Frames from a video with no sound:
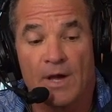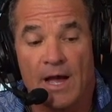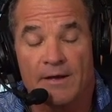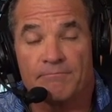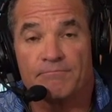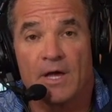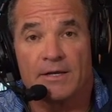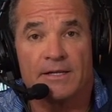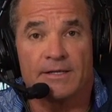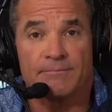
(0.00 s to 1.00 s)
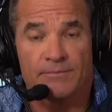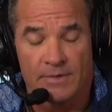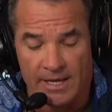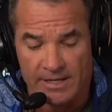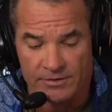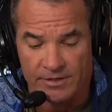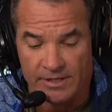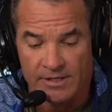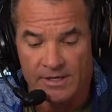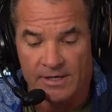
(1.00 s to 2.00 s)
I did it. I answered
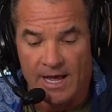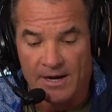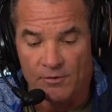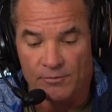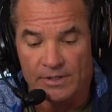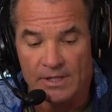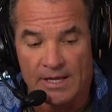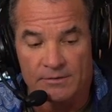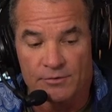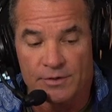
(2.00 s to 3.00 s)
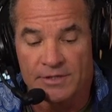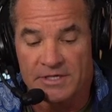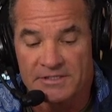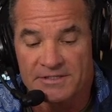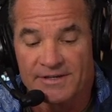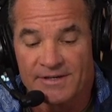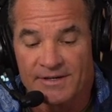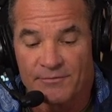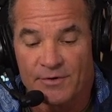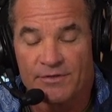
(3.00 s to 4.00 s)
it. I don't really like doing these
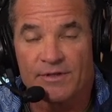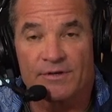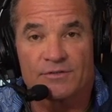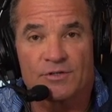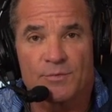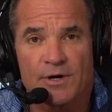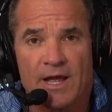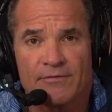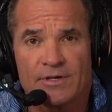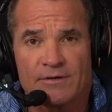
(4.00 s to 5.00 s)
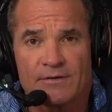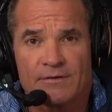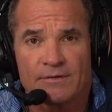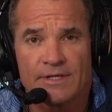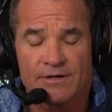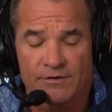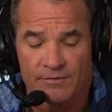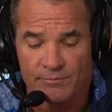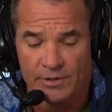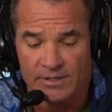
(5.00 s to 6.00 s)
with the super heavy leader
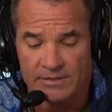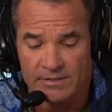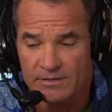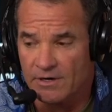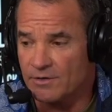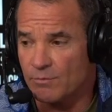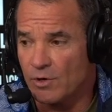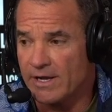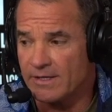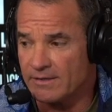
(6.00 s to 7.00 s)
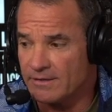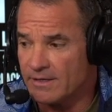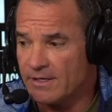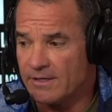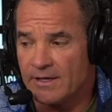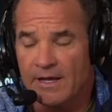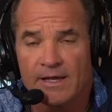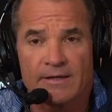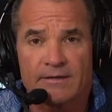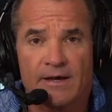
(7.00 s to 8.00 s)
because it's hard to break and
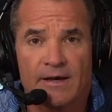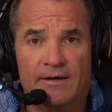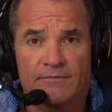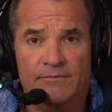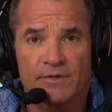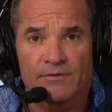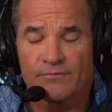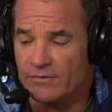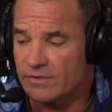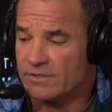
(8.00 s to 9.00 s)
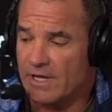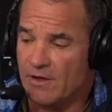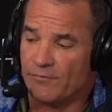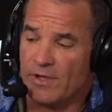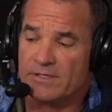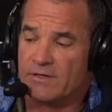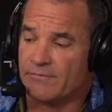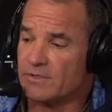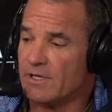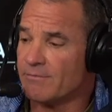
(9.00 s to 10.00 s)
the scale flies
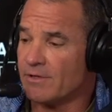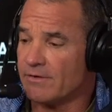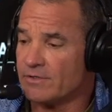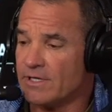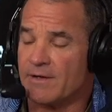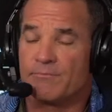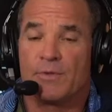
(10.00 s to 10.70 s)
off the table every time.